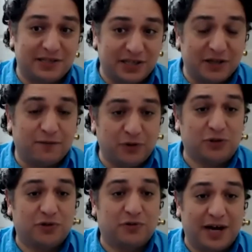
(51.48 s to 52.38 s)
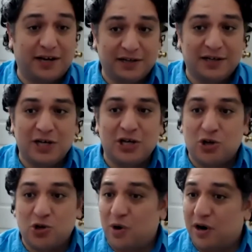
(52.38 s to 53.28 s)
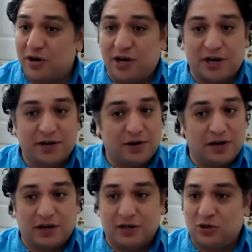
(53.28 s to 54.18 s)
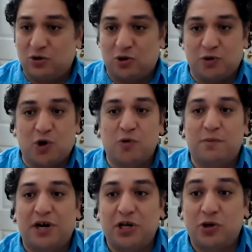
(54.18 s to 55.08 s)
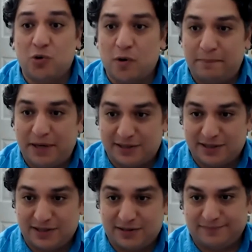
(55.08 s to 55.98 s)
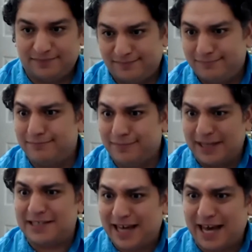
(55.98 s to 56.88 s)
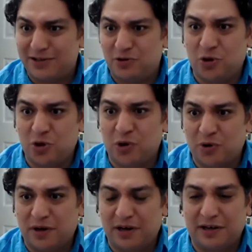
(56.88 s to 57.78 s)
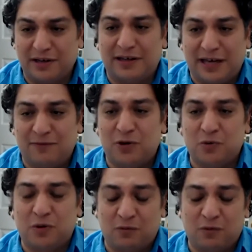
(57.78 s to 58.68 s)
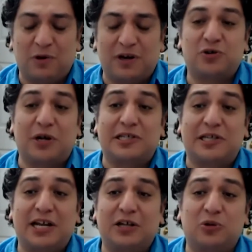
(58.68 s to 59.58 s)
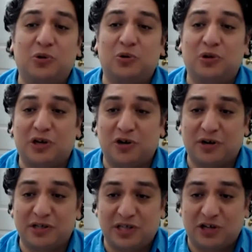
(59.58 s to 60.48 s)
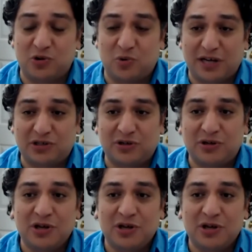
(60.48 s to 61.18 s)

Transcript: in the future, right? You are not, you don't owe money, you owe pizzas. In this case, you don't, if we want to translate it to the current situation,